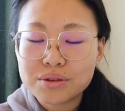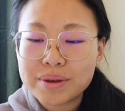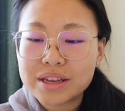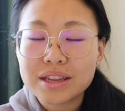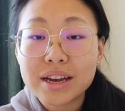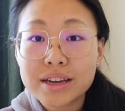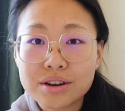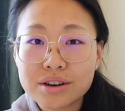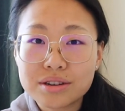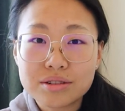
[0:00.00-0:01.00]
bit
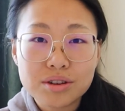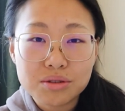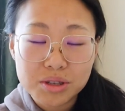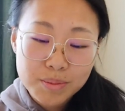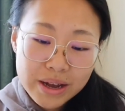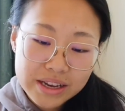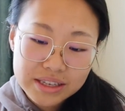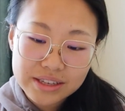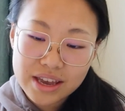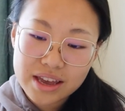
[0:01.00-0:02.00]
lighter, no
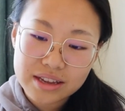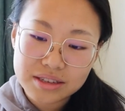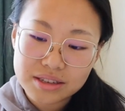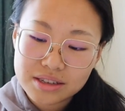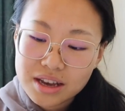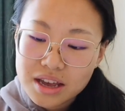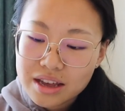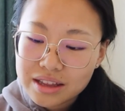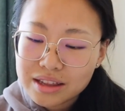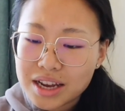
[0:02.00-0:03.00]
spice, and
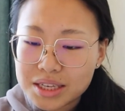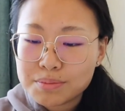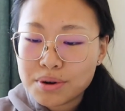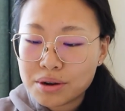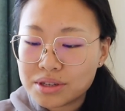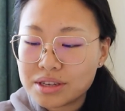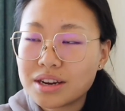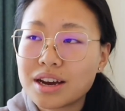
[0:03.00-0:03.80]
less protein.